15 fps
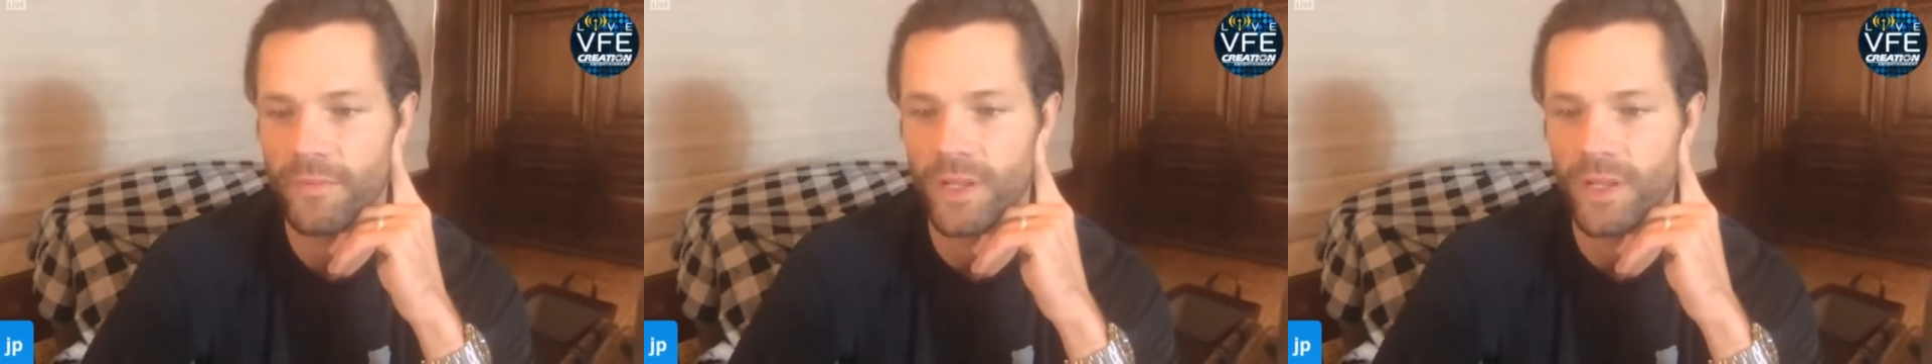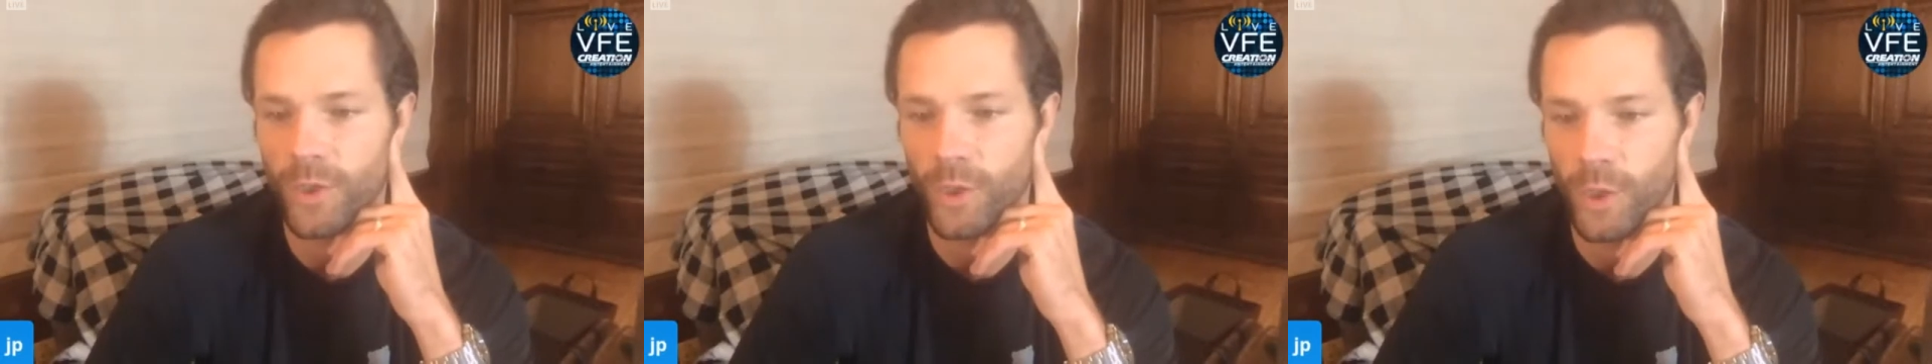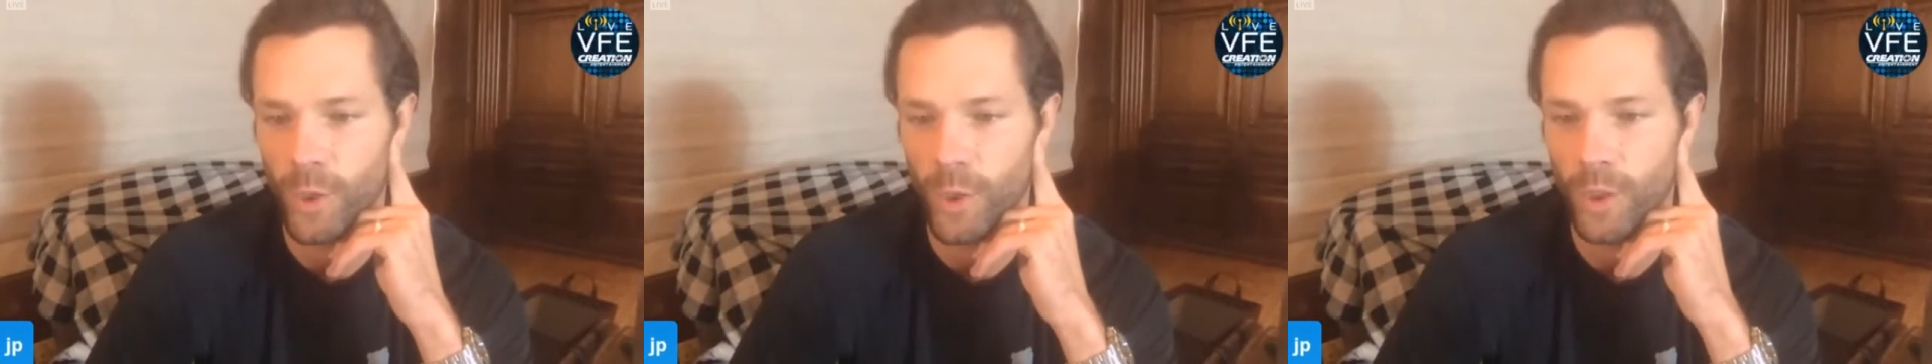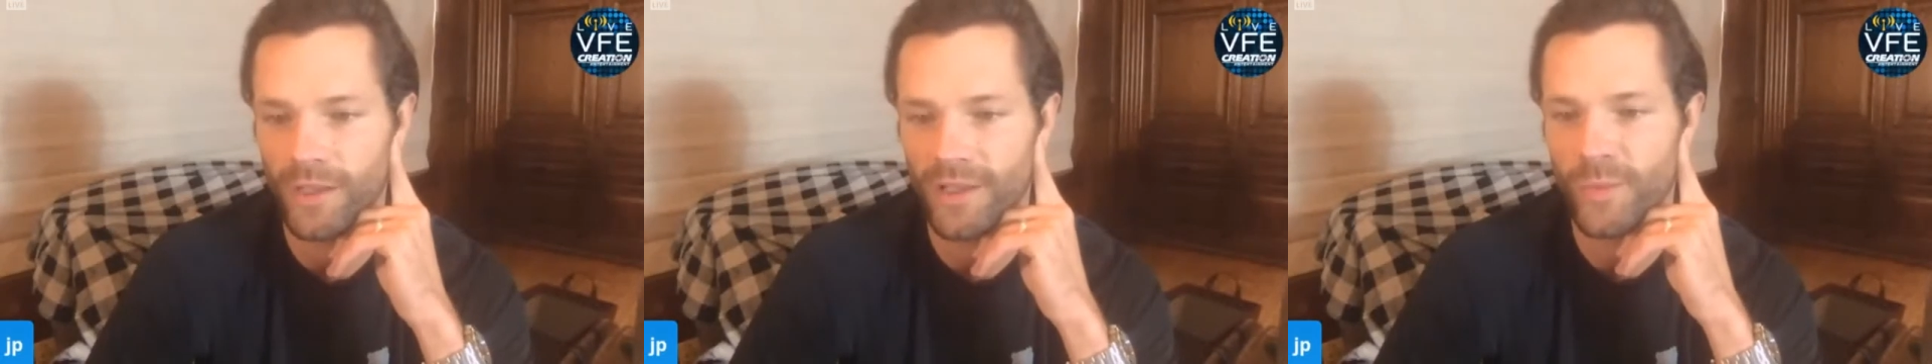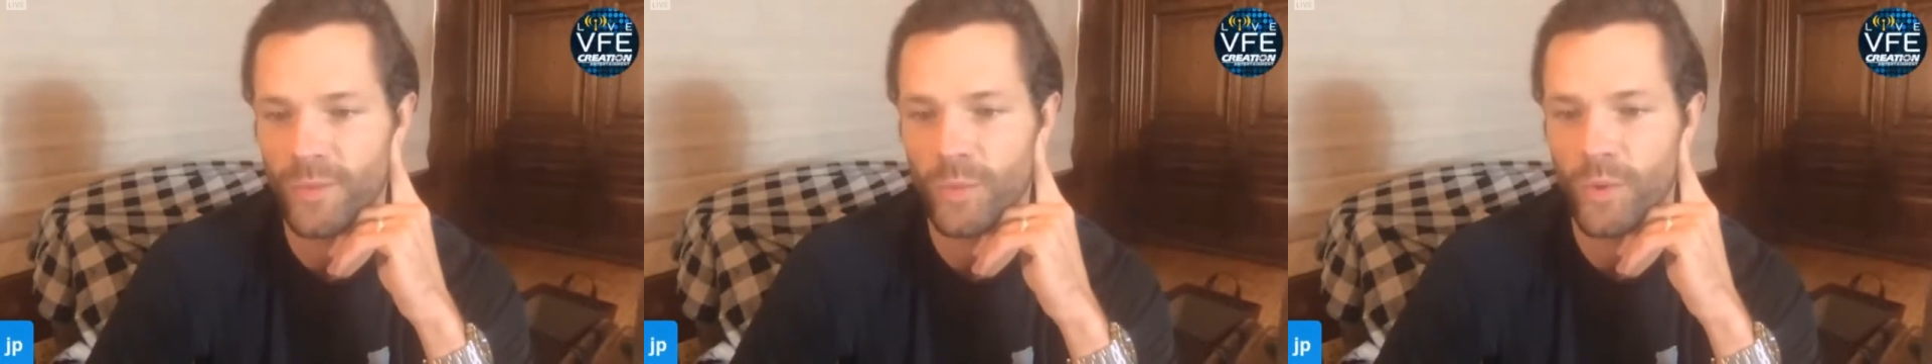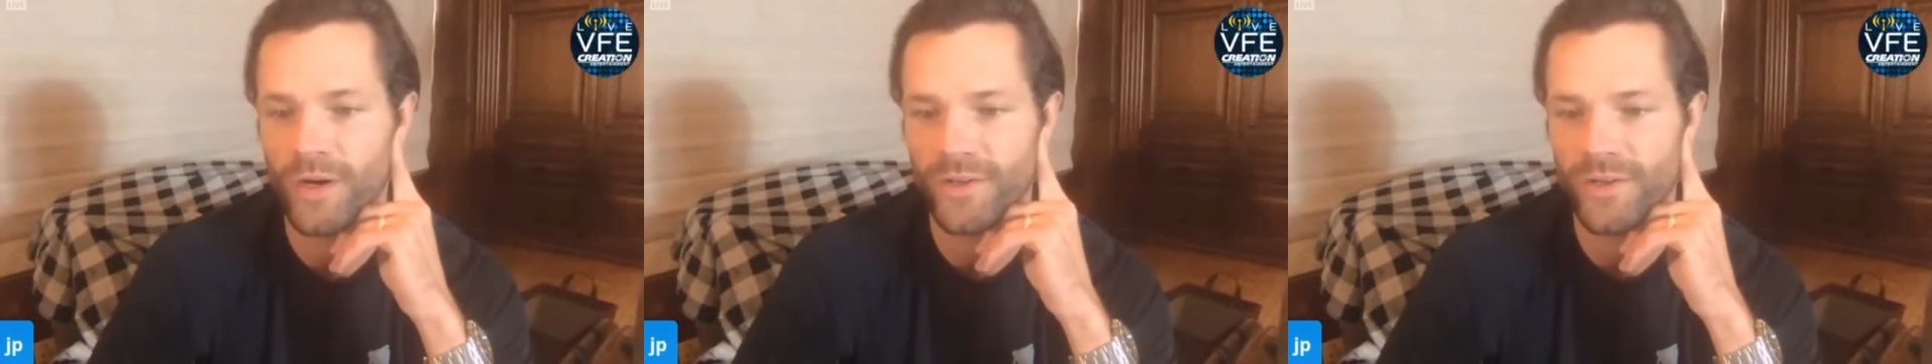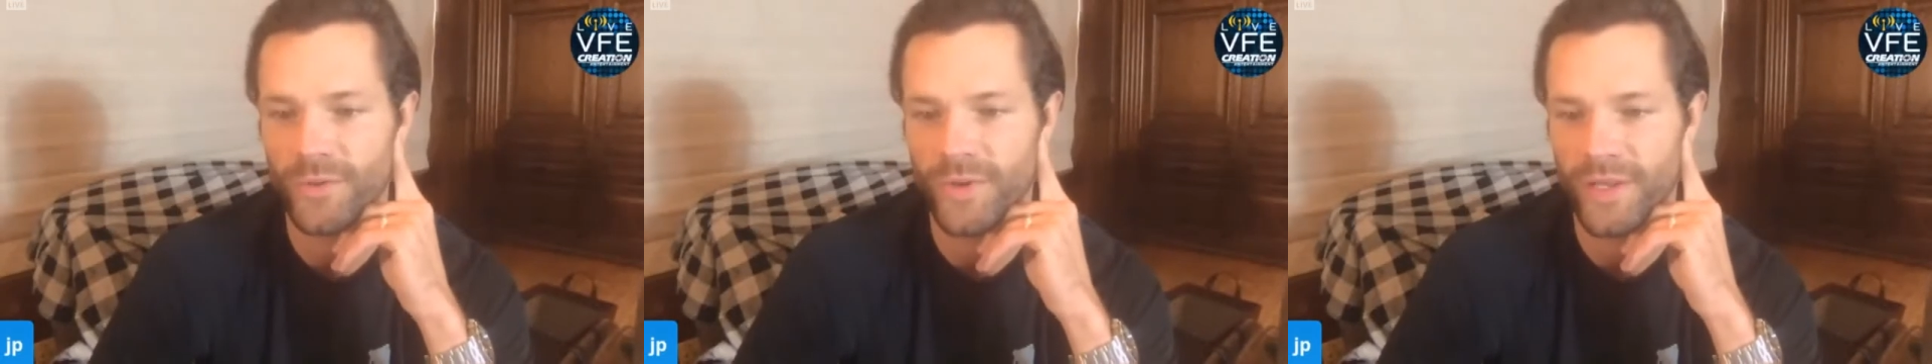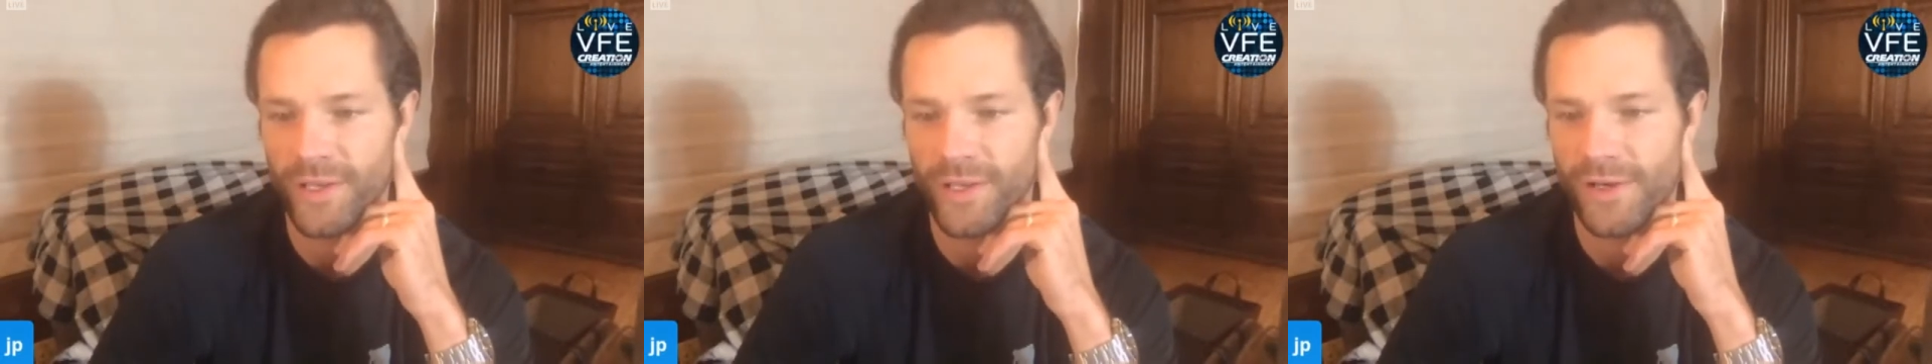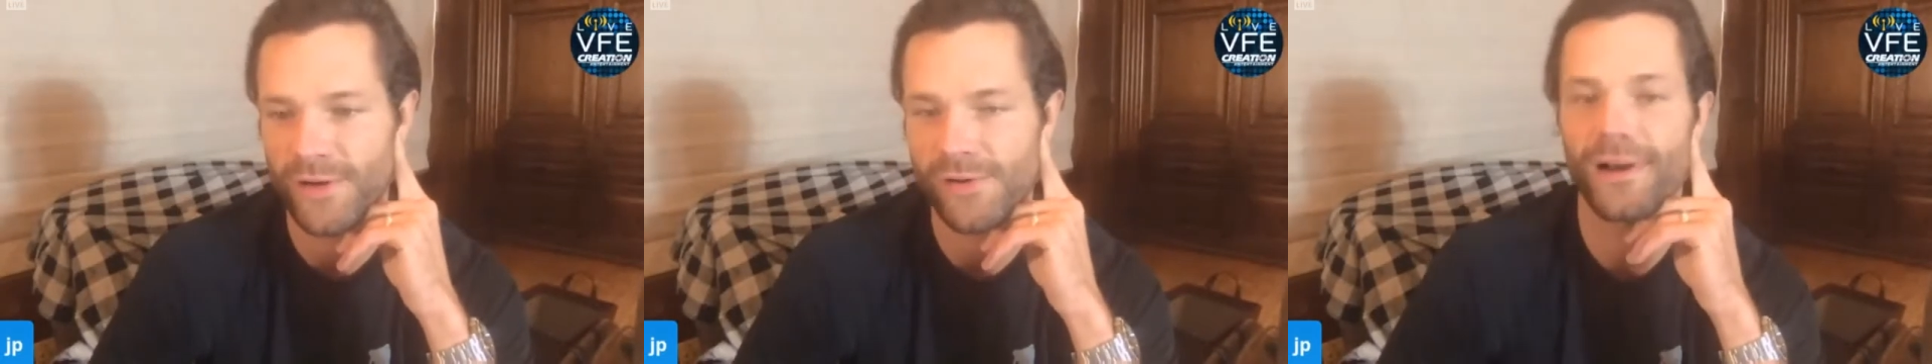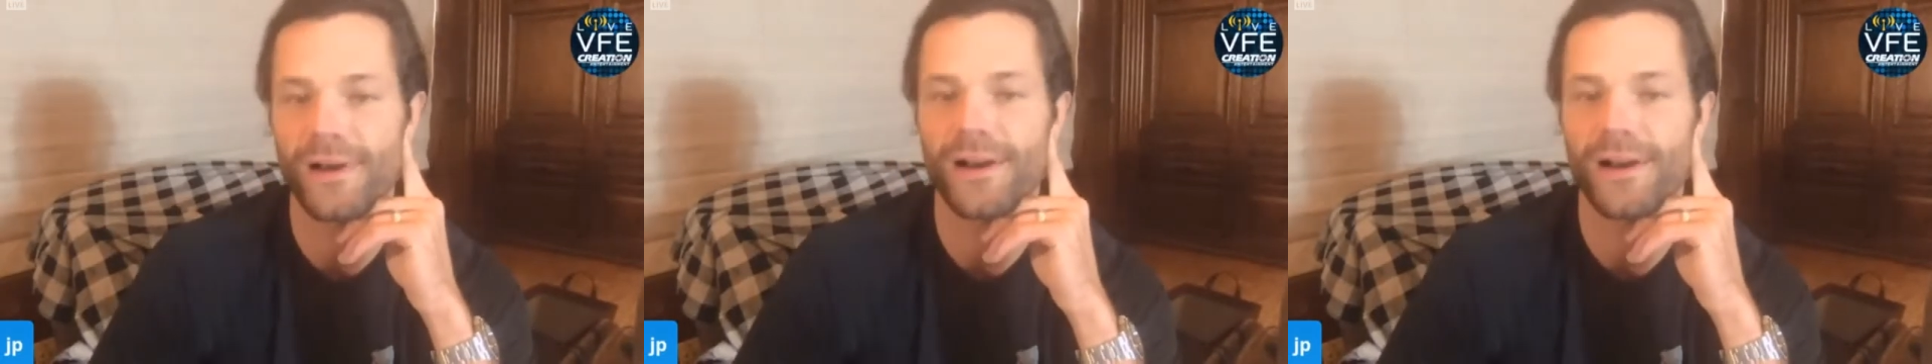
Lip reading: Nicole in Puerto Rico.